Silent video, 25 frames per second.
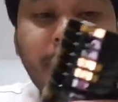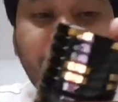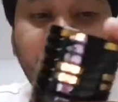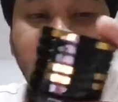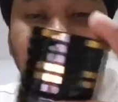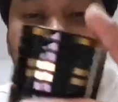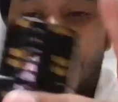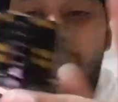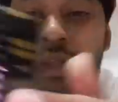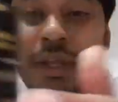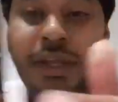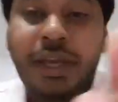
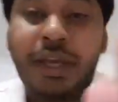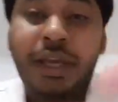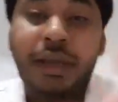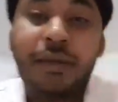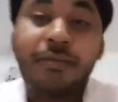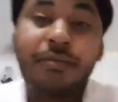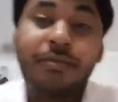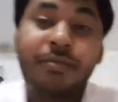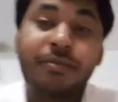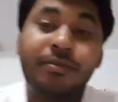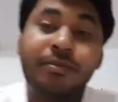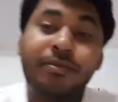in the game,
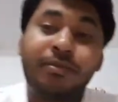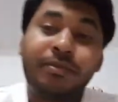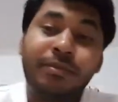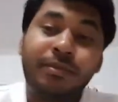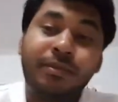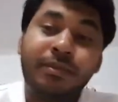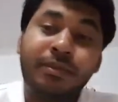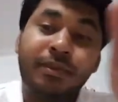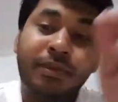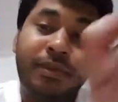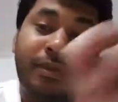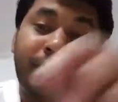
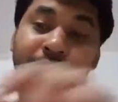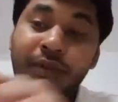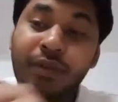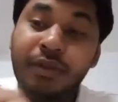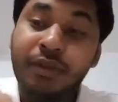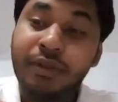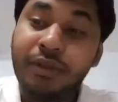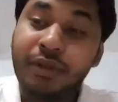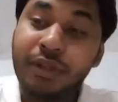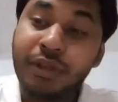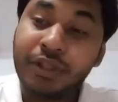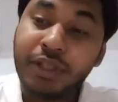
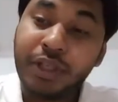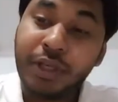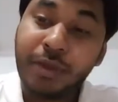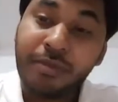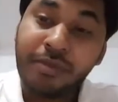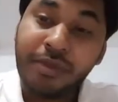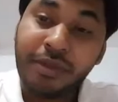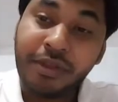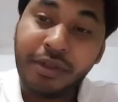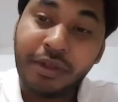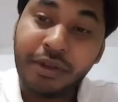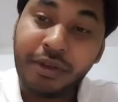the
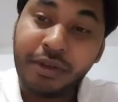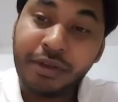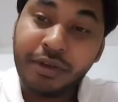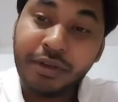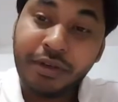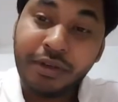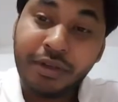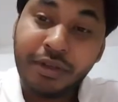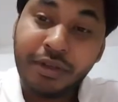chips here.